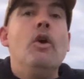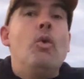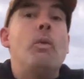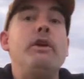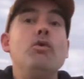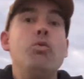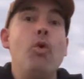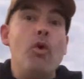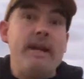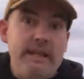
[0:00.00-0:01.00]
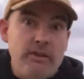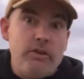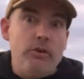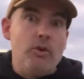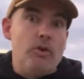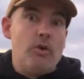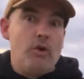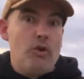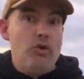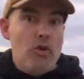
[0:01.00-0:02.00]
When you walk into your
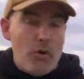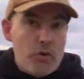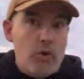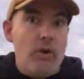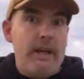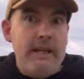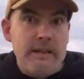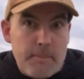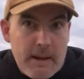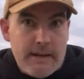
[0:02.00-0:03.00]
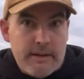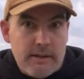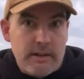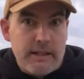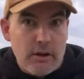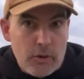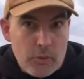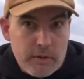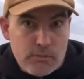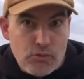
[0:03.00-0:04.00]
local independently
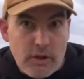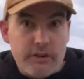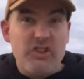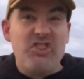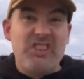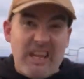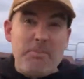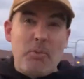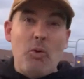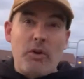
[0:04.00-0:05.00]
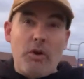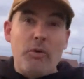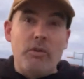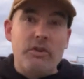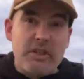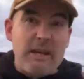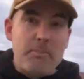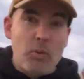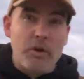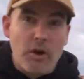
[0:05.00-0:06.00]
owned and run skateboarder
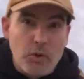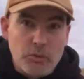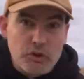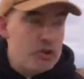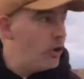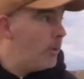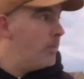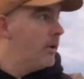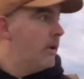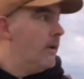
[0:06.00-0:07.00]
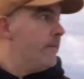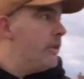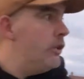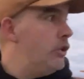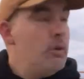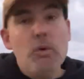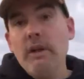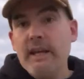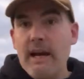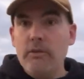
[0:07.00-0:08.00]
owned shop, you will
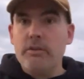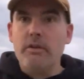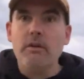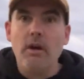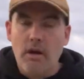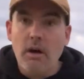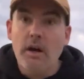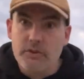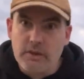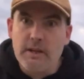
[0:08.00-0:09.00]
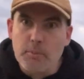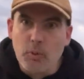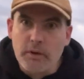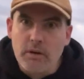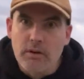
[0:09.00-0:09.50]
encounter a skateboarder.